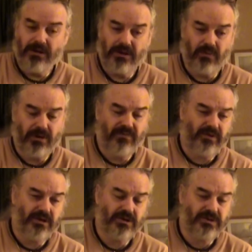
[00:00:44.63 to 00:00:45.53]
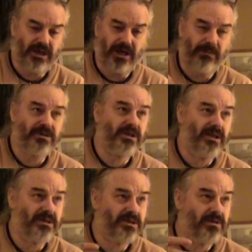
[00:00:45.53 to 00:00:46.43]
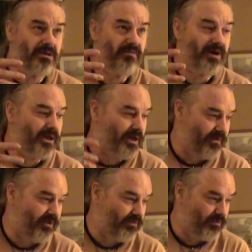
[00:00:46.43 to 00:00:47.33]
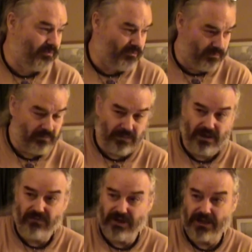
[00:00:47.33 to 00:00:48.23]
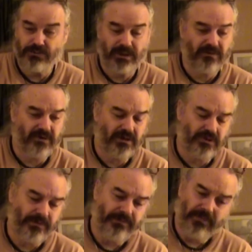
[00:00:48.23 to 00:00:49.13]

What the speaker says: the wonderful things, because they're animist and they see the divine in every aspect of nature.